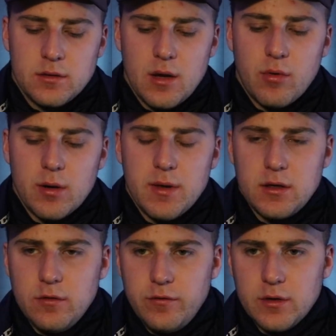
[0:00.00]
They want to
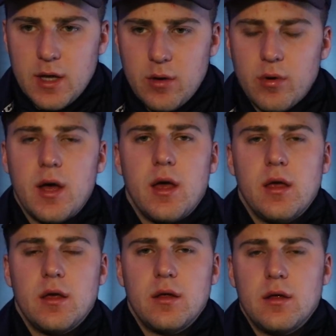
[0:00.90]
make you feel that way.
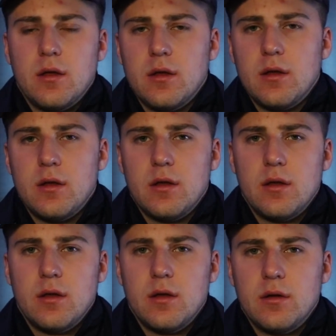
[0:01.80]

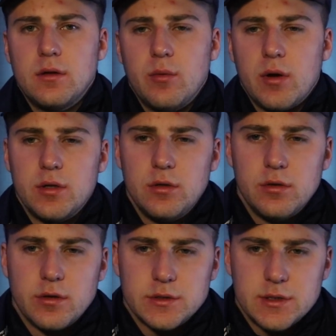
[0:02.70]
They want to do
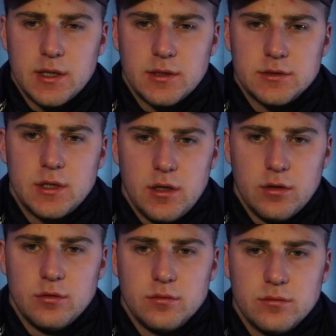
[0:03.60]
those things to
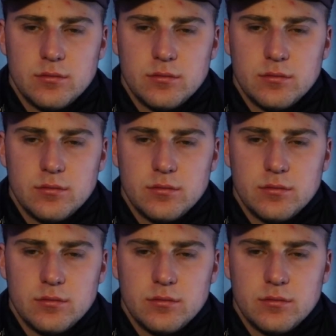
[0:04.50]
you.